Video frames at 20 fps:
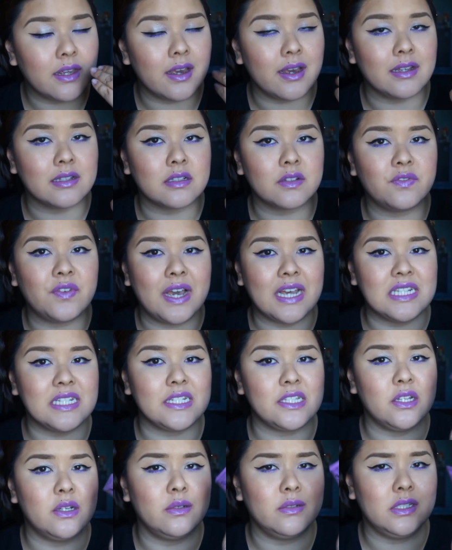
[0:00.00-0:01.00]
as
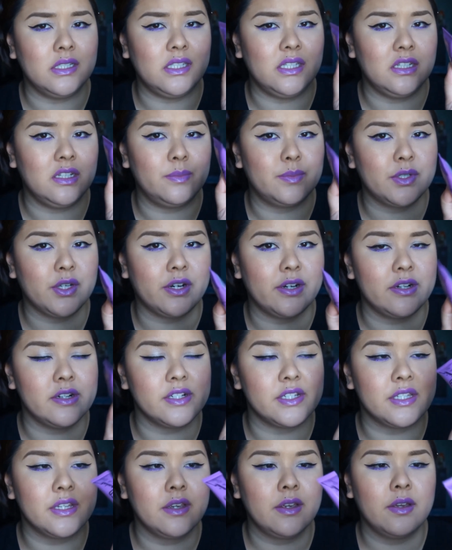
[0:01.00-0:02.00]
fast as the OCC lip
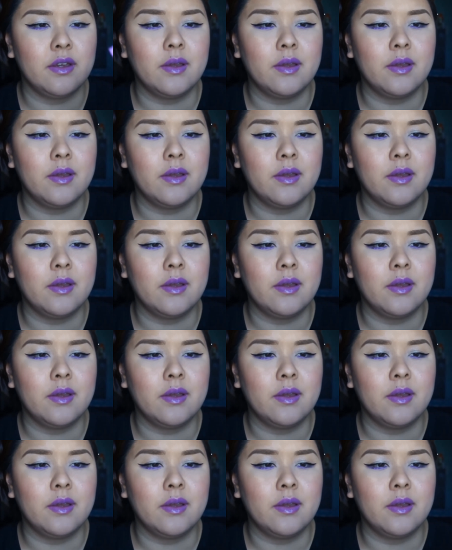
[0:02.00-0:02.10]
tars.